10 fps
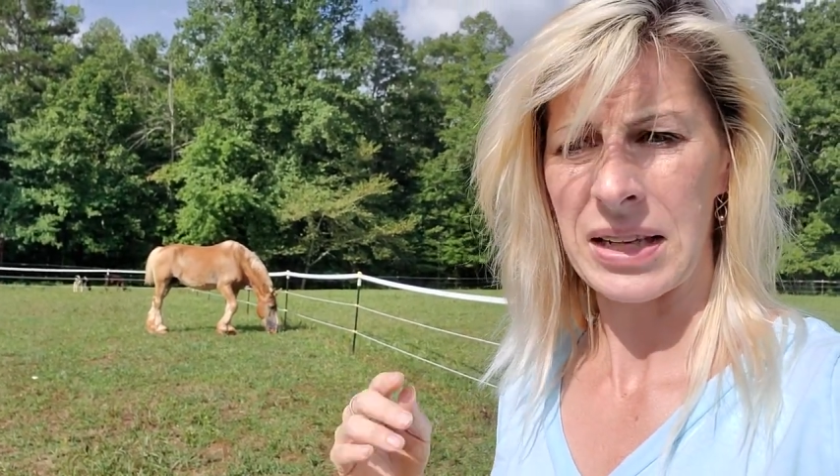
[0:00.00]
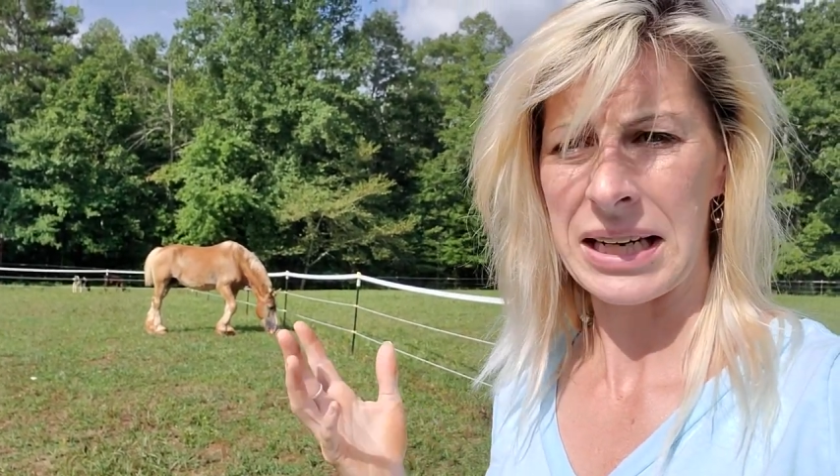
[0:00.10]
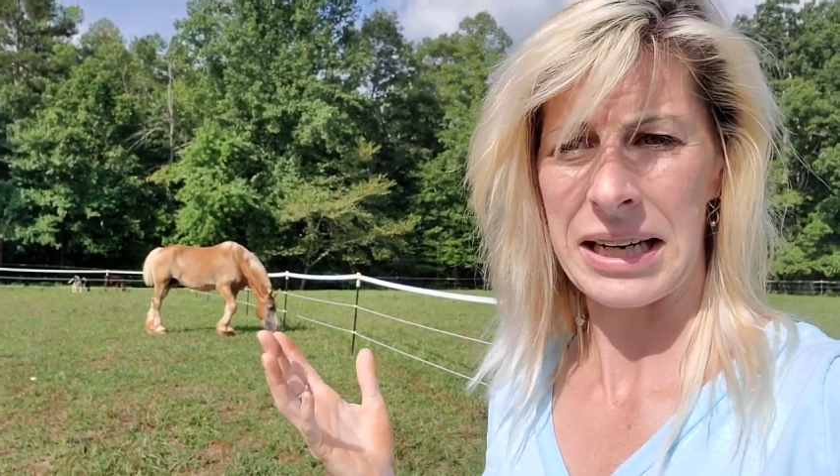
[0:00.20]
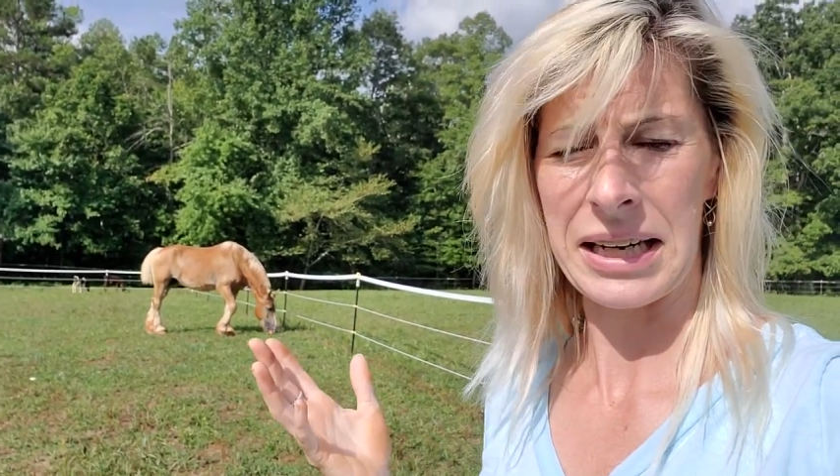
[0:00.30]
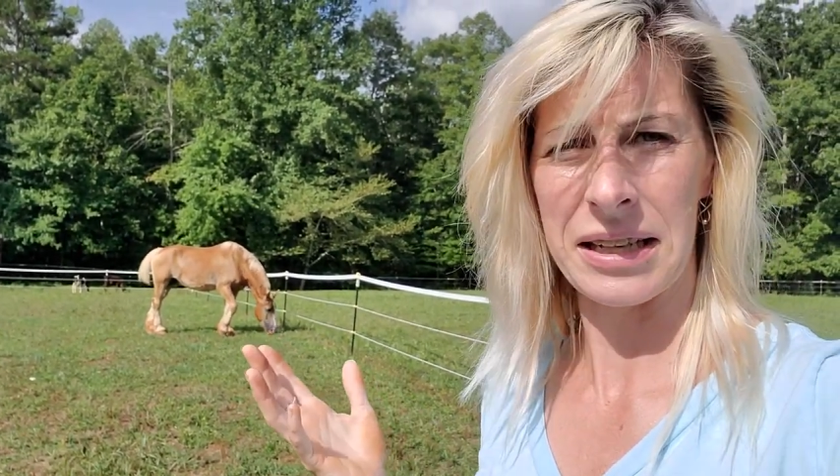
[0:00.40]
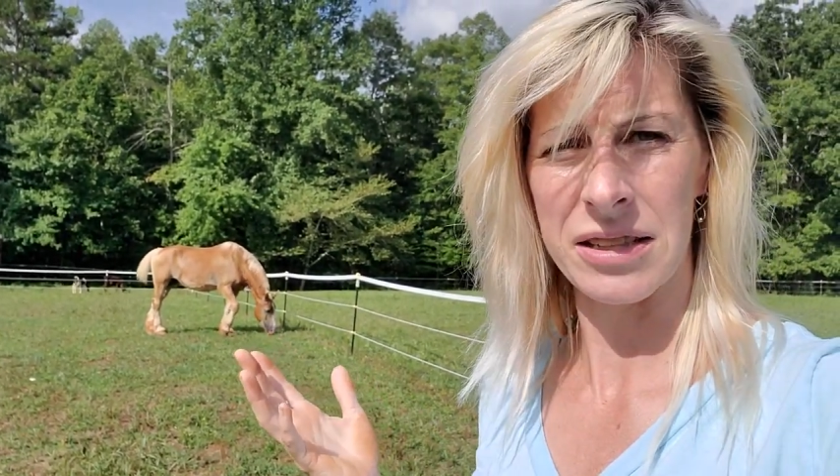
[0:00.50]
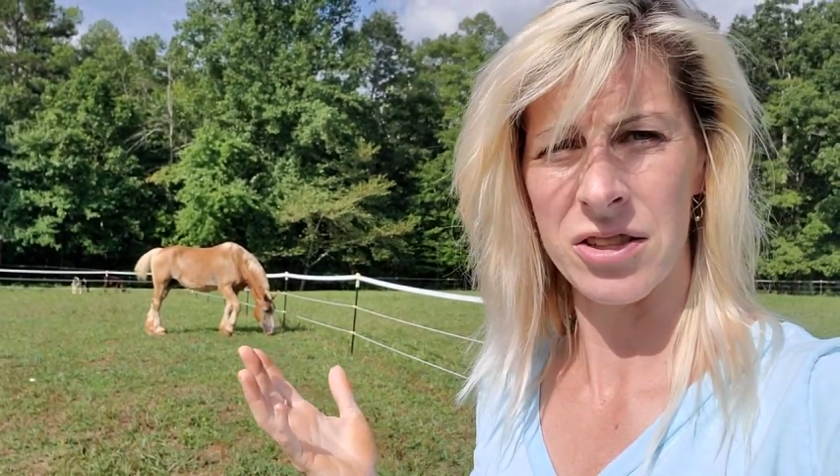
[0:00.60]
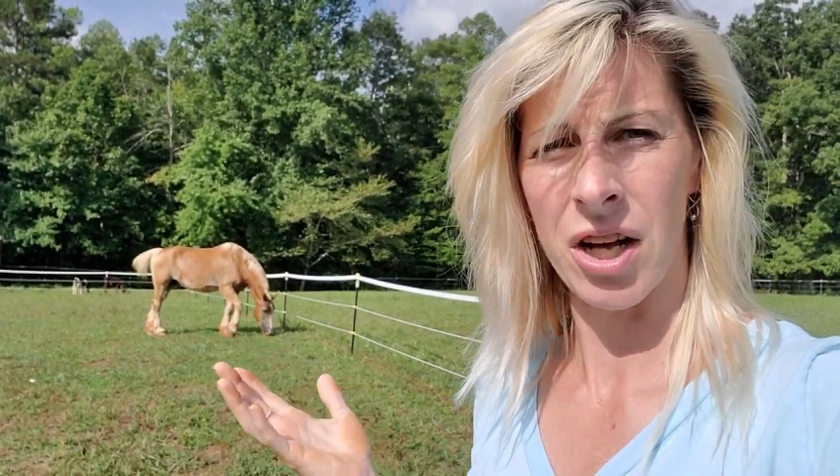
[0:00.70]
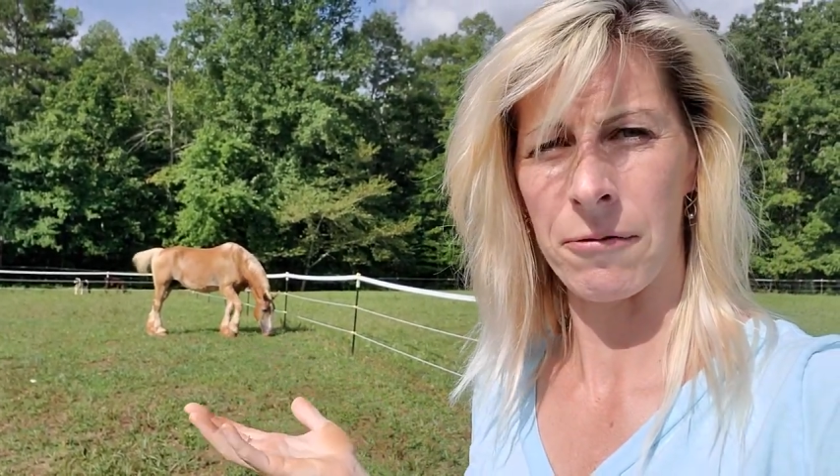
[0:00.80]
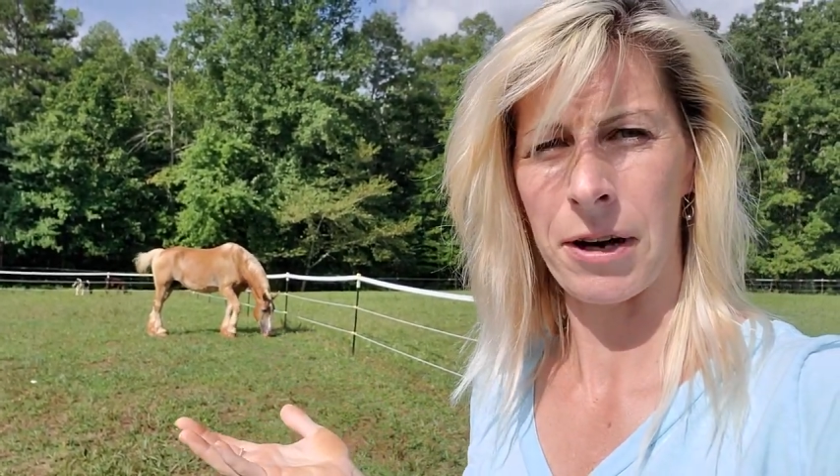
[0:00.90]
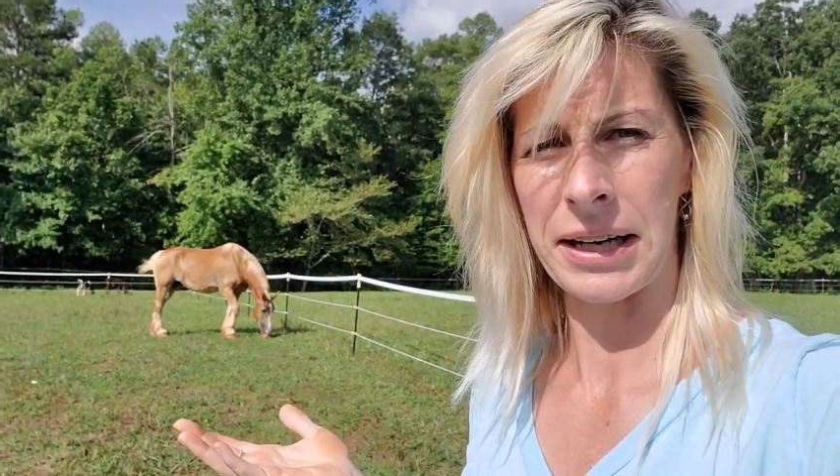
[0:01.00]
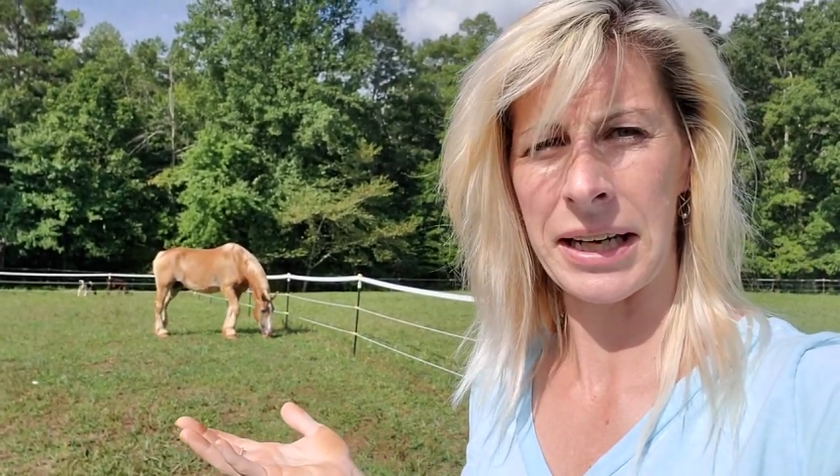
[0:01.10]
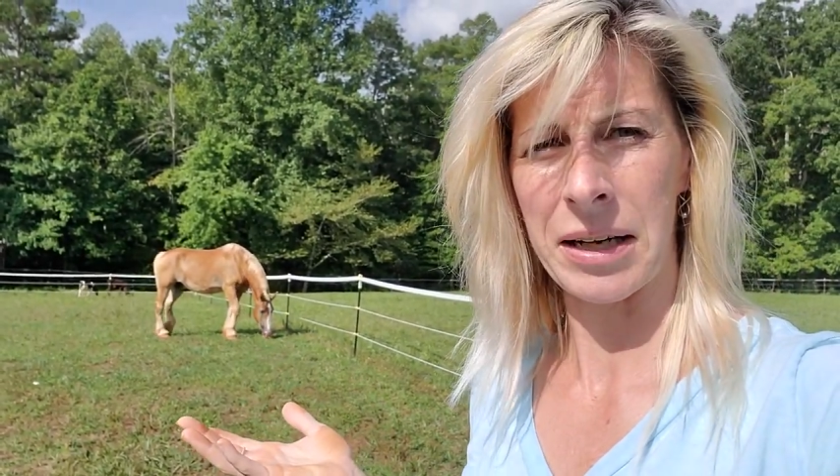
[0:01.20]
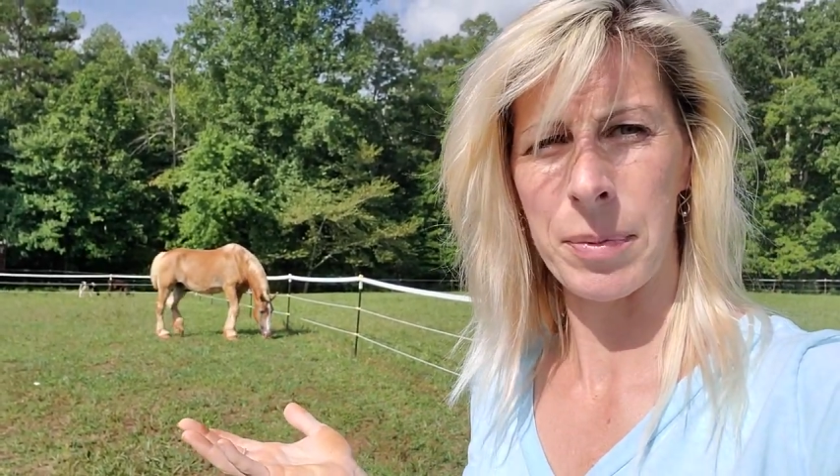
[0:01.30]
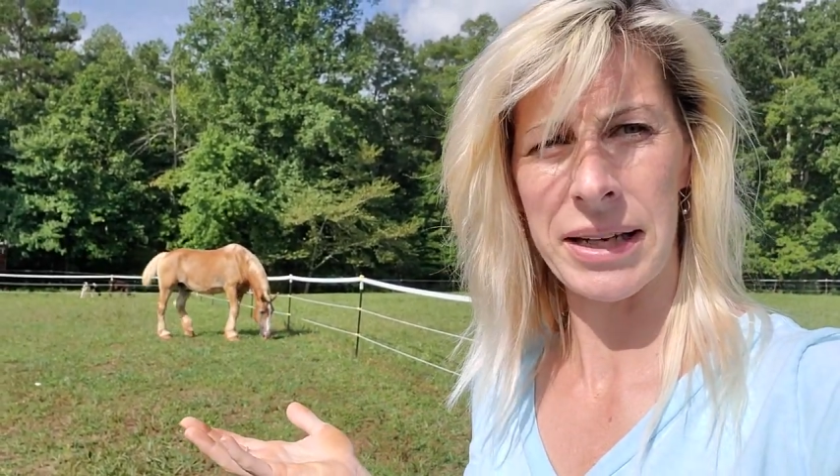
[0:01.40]
he is not fighting
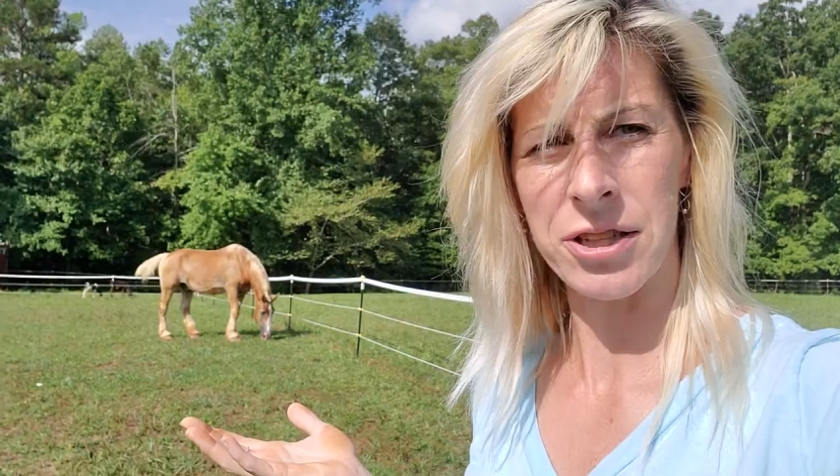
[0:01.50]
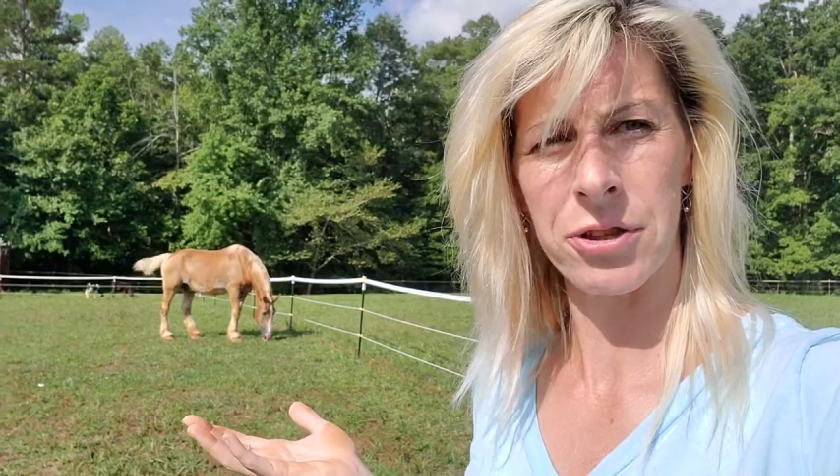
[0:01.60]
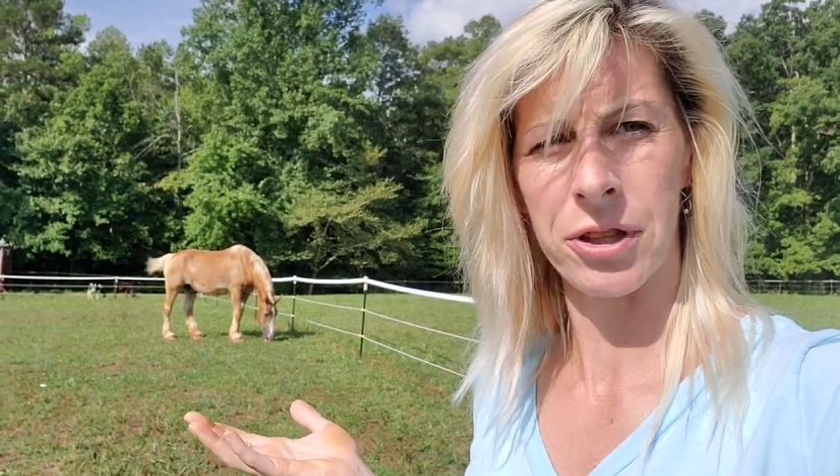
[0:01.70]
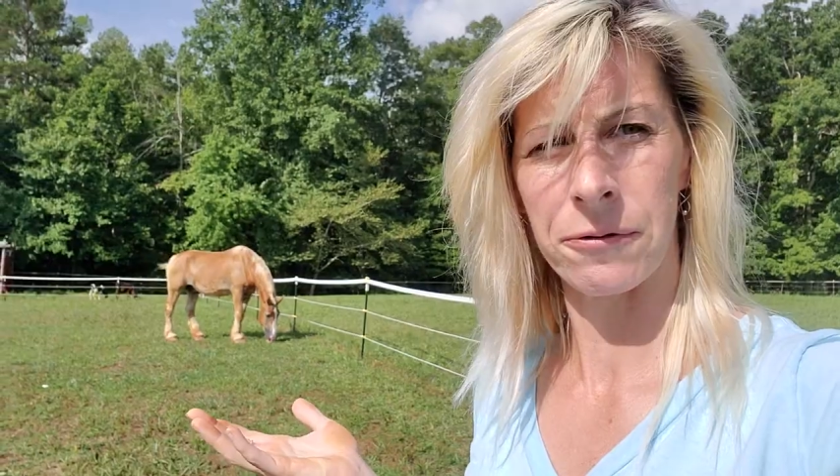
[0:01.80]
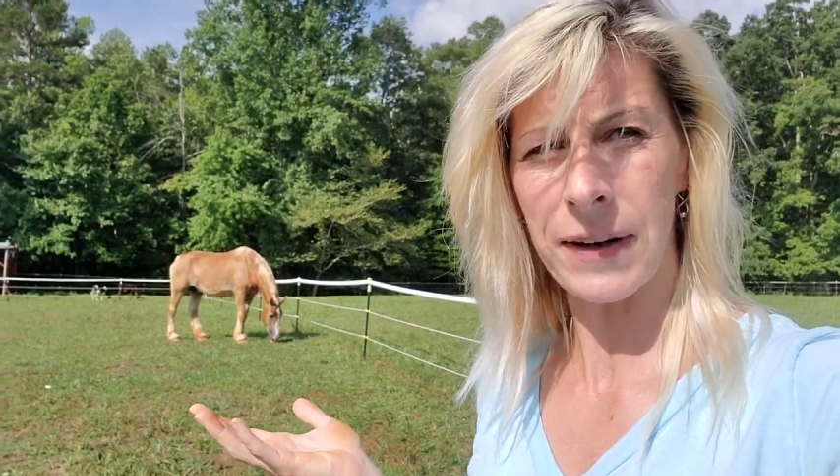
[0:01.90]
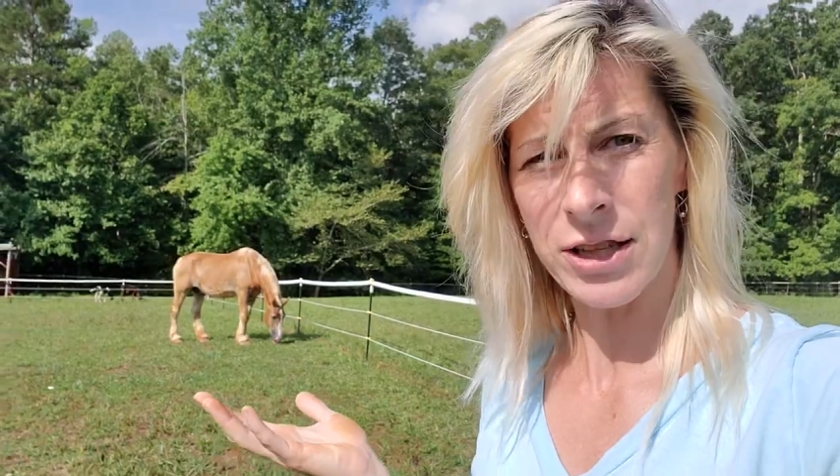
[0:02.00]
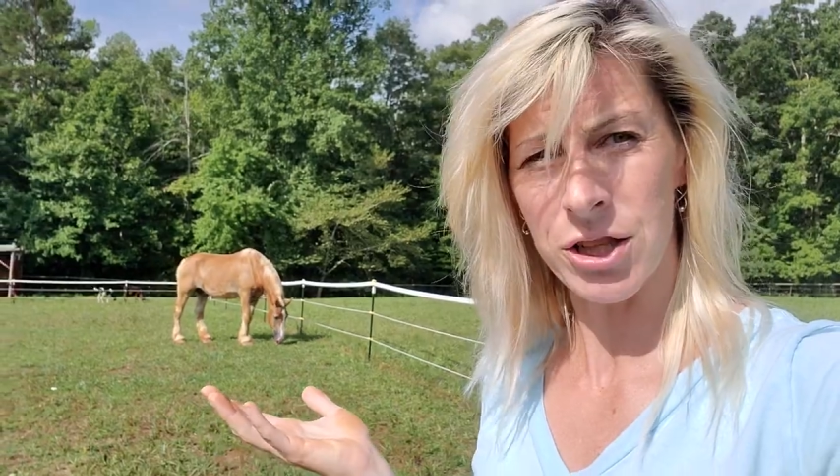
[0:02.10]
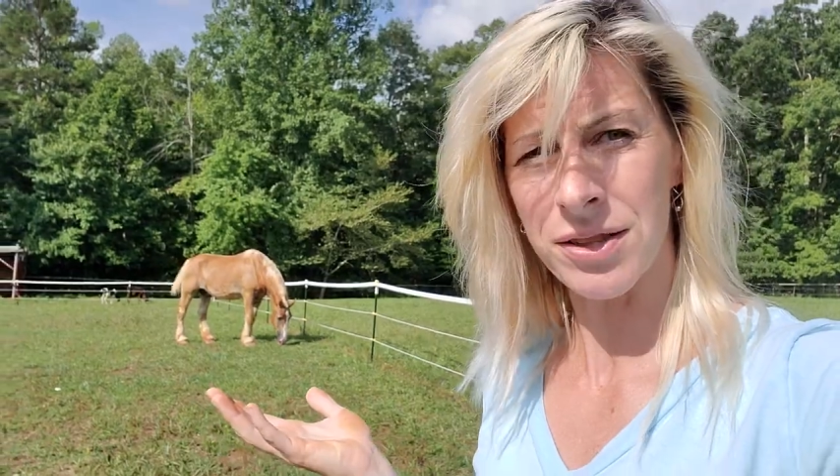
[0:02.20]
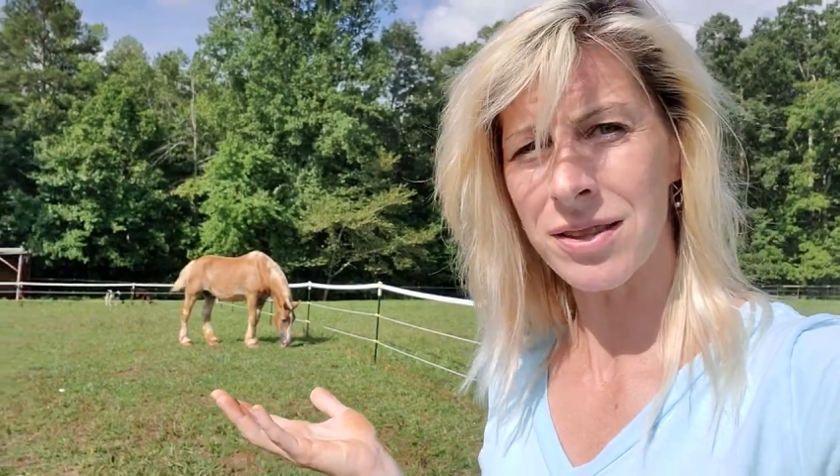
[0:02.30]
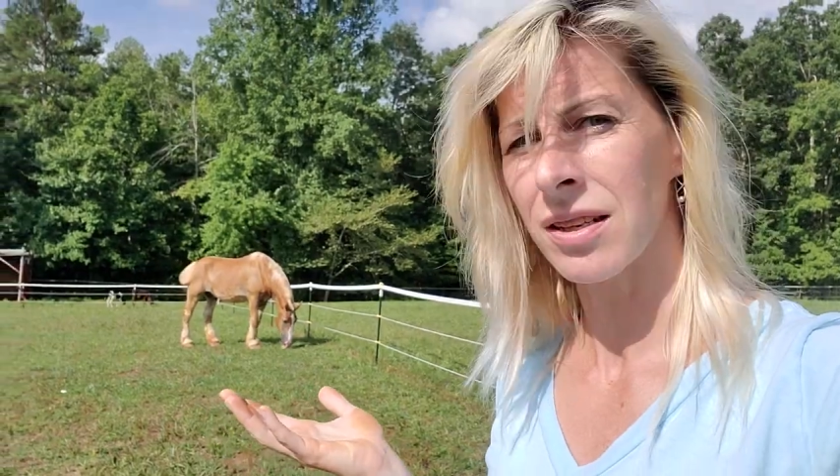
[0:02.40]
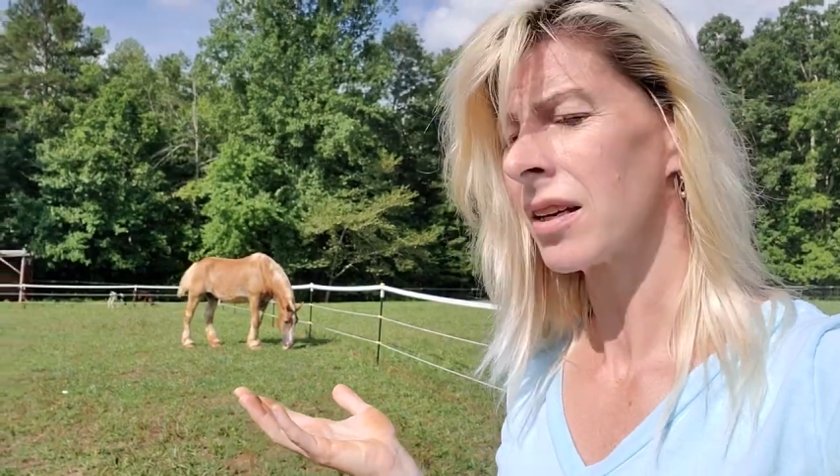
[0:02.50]
any bacterial infections.